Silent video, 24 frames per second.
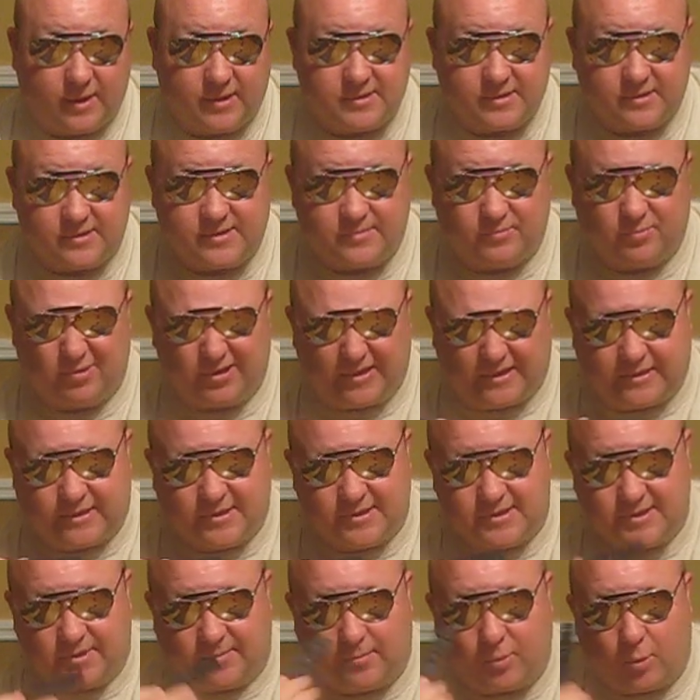So I was pretty
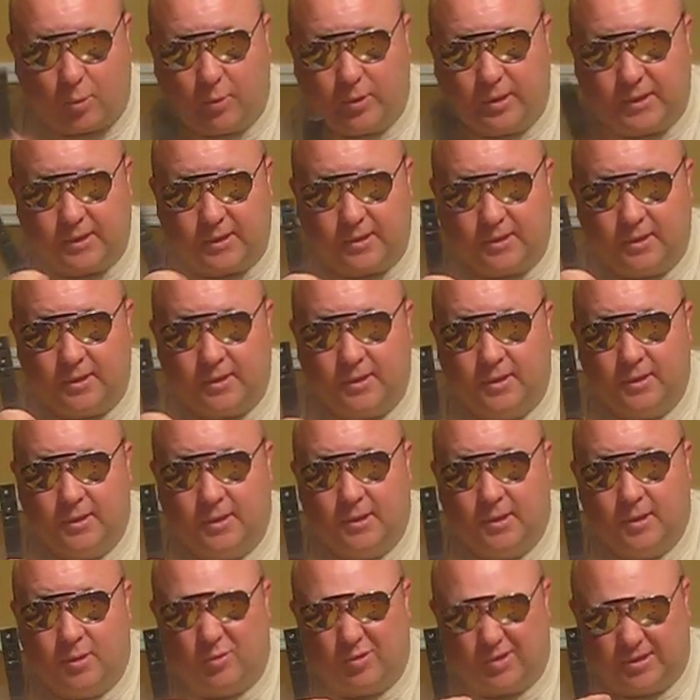disappointed
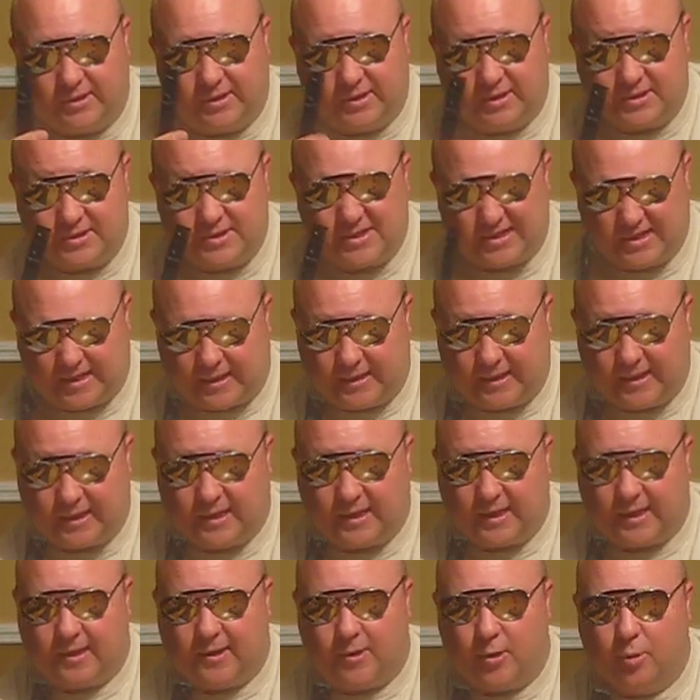with this, and
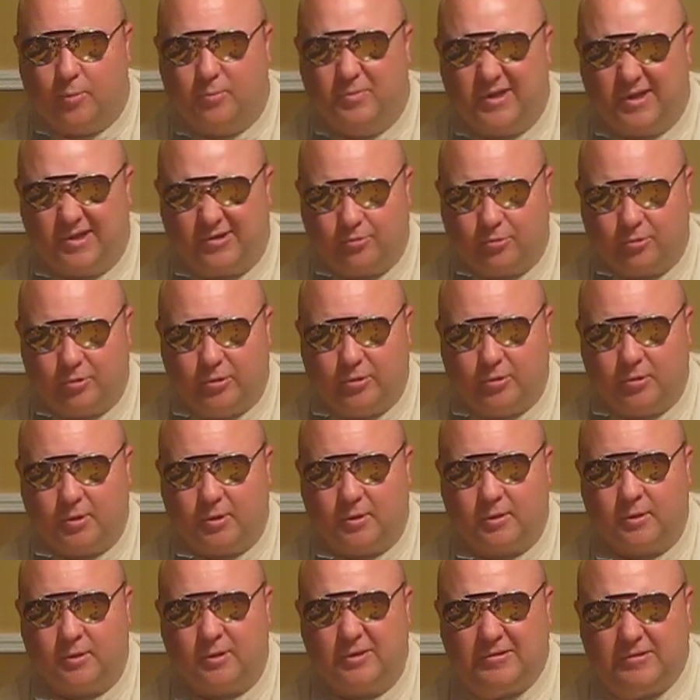I hope that
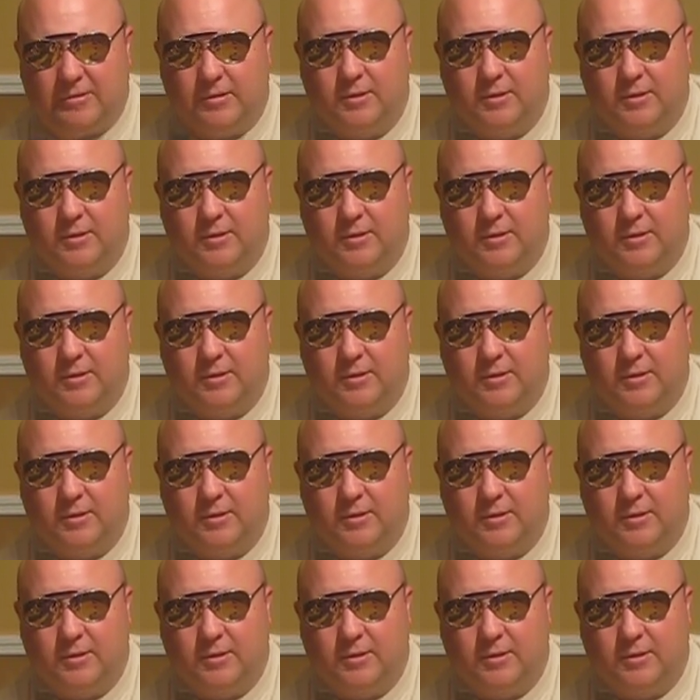Ruger